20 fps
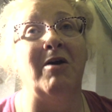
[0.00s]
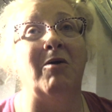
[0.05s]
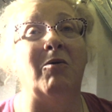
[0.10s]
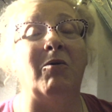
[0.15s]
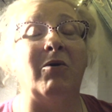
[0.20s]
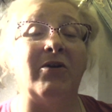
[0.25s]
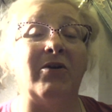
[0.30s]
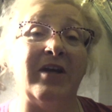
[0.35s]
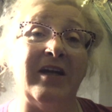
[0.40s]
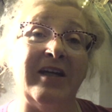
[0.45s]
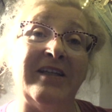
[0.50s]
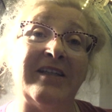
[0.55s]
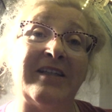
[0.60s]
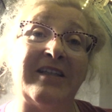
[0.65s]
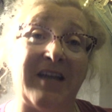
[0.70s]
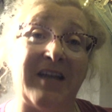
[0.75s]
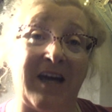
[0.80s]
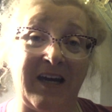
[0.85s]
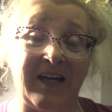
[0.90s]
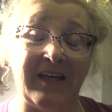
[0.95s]
Well, they
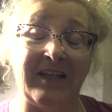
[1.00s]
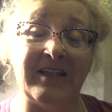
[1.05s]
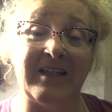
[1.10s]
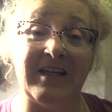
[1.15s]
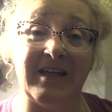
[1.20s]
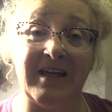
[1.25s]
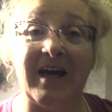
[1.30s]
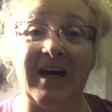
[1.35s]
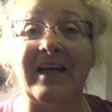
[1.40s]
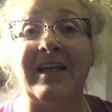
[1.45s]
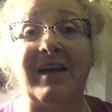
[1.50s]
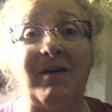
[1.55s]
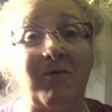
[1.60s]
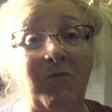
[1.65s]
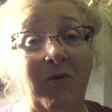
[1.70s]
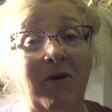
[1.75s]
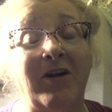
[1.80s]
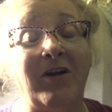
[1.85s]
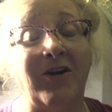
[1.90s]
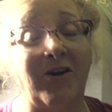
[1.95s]
decided tonight they
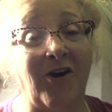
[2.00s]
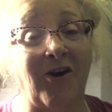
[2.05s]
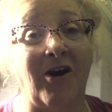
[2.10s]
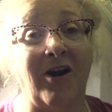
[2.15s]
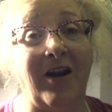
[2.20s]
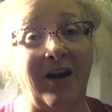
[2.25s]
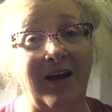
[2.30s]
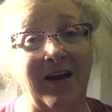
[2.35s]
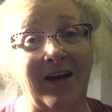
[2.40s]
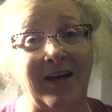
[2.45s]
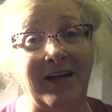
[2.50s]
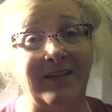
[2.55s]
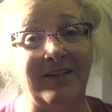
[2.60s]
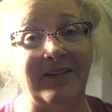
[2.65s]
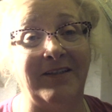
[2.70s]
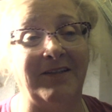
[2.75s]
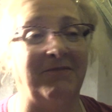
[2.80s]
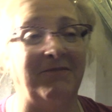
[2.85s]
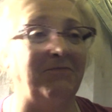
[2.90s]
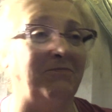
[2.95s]
wanted to call us